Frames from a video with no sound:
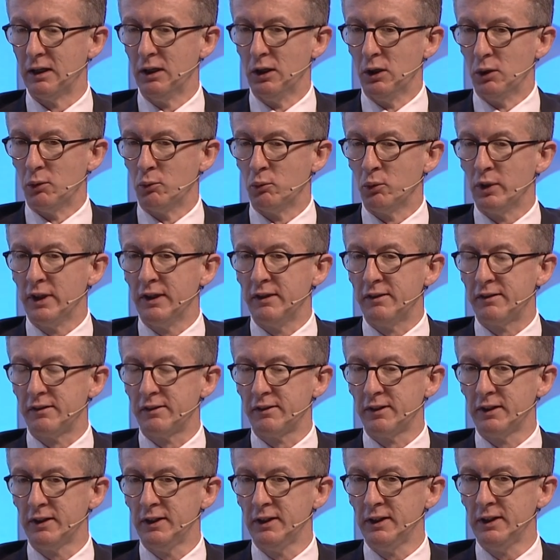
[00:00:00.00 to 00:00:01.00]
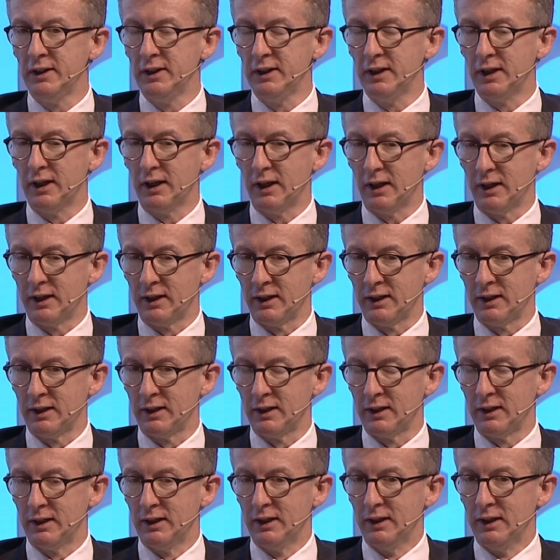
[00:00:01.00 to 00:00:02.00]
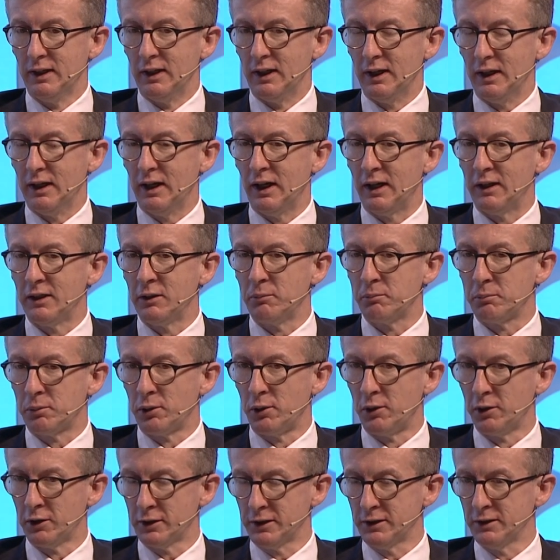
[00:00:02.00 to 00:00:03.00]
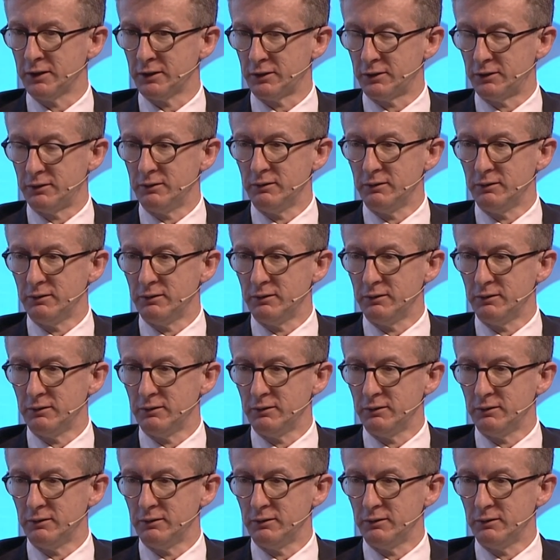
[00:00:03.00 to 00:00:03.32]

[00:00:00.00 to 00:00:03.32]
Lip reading: We see an important